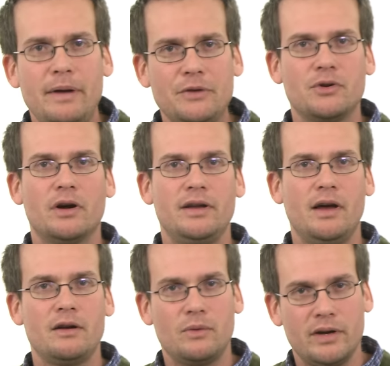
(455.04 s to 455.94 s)
Patriarchy,
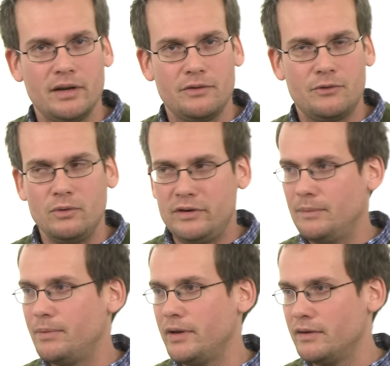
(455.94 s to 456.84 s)
I don't want to get too
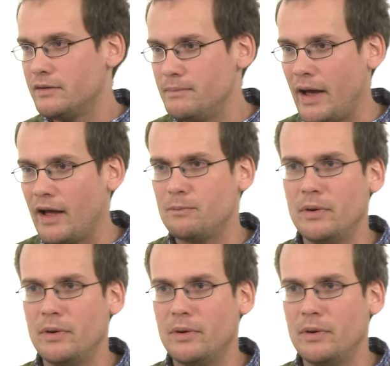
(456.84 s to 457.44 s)
deeply into math,